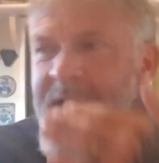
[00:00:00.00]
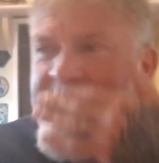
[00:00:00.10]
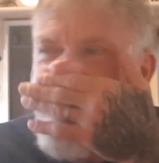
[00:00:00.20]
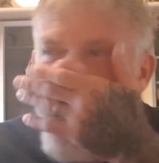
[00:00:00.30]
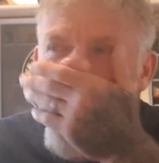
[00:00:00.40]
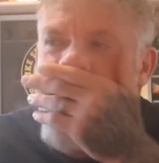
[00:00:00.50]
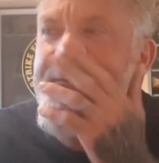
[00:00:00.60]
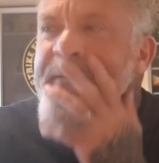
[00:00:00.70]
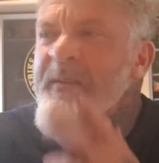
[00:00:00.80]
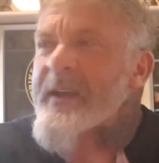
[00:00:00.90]
So
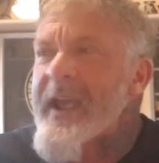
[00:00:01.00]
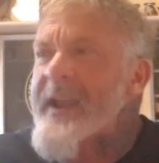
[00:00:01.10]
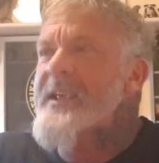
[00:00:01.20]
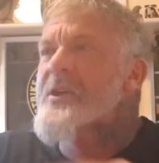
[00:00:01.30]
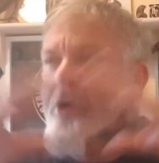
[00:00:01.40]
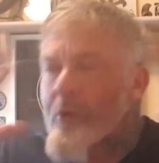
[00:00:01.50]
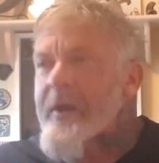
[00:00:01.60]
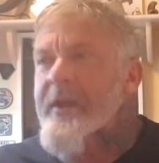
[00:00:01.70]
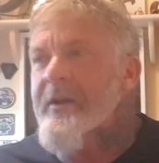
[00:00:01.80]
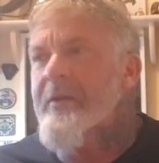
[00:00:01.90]
any
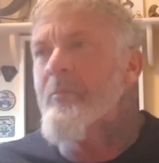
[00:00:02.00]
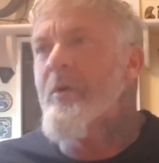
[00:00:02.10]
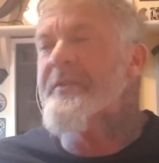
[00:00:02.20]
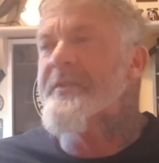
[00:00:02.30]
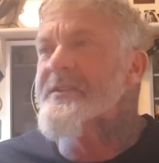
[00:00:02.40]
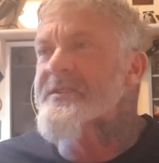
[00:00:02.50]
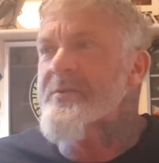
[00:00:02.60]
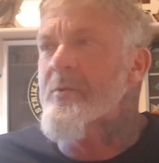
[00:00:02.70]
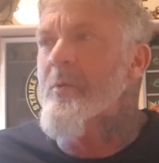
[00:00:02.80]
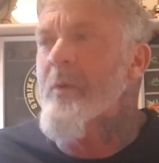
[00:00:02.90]
curriculum worth its
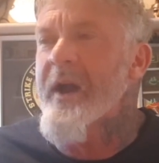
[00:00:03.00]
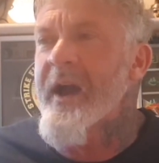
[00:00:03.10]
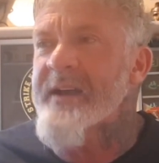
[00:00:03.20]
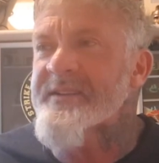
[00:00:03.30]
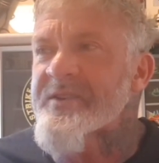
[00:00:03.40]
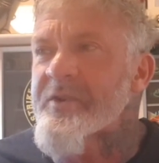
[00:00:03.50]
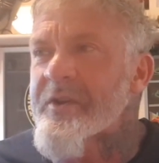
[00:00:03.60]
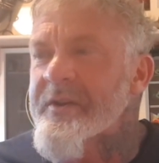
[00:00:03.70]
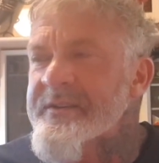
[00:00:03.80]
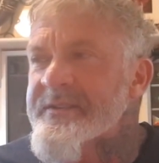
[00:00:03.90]
salt has to
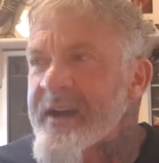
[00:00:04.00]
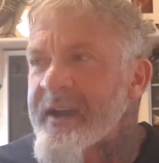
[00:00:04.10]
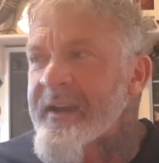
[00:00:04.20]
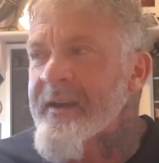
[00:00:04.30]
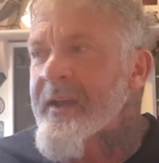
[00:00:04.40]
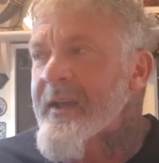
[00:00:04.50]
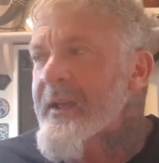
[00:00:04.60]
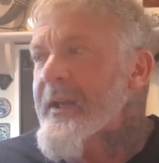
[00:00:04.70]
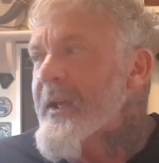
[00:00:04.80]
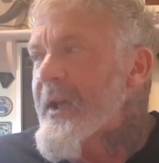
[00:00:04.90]
contain
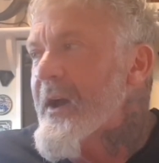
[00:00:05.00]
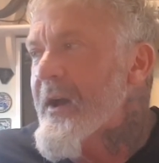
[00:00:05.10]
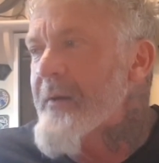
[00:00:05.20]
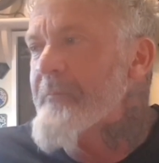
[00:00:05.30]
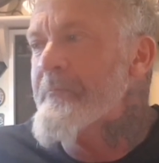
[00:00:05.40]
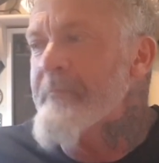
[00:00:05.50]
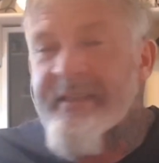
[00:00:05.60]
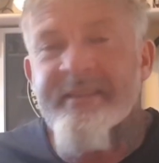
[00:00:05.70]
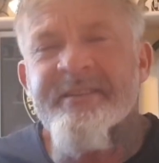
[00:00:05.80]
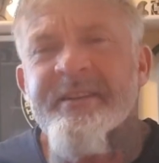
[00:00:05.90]

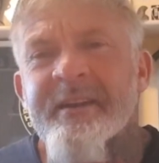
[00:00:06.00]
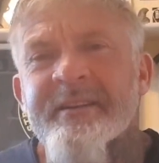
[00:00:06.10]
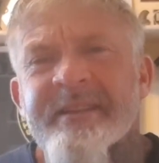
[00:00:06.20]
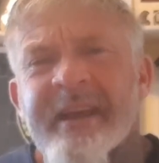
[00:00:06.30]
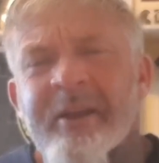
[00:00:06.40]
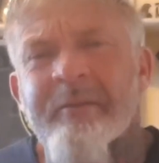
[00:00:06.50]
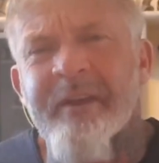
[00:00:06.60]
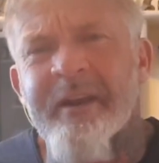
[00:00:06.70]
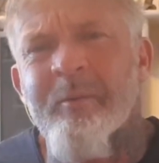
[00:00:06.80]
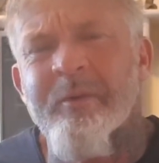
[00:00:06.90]
methods and understanding of
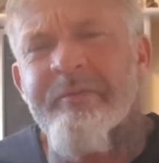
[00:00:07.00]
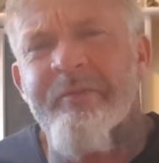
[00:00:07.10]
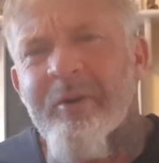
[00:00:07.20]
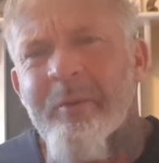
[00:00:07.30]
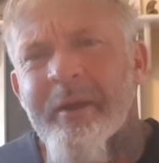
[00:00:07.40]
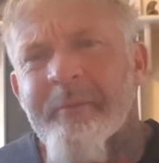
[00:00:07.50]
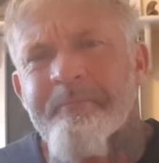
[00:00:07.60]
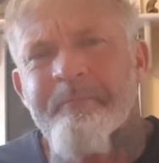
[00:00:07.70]
dealing with the following.